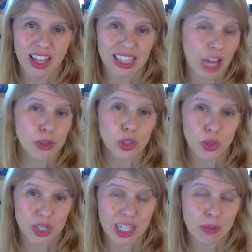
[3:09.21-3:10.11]

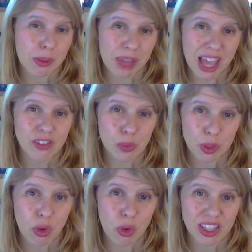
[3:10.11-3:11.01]
laboratories that maybe haven't
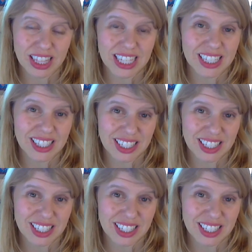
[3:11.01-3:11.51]
reported things